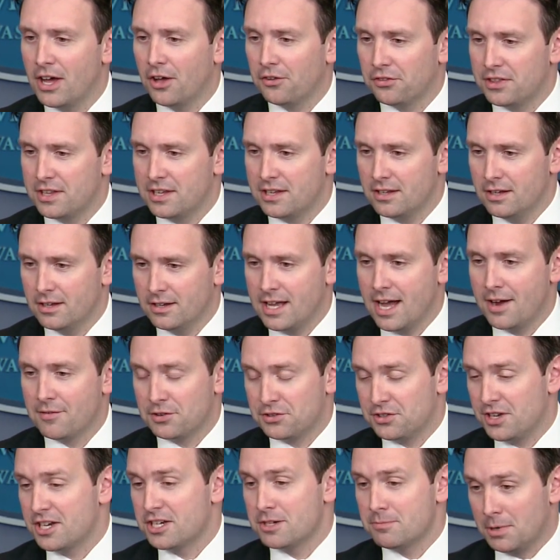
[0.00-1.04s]
healthy
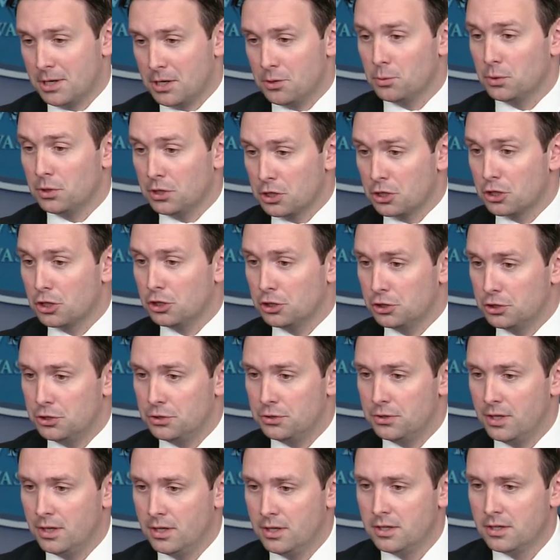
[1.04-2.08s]
conversation, but it will
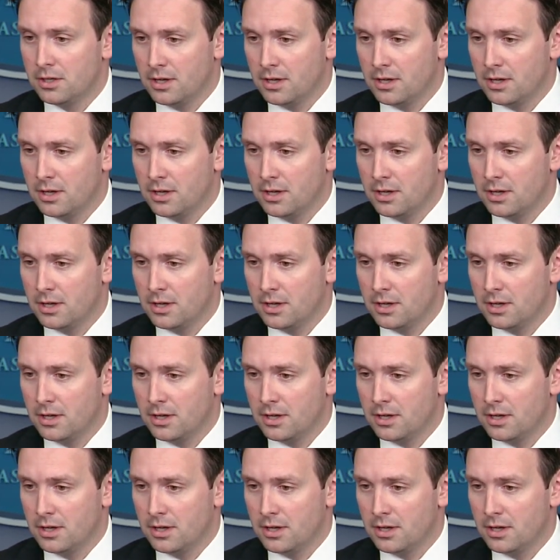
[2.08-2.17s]
include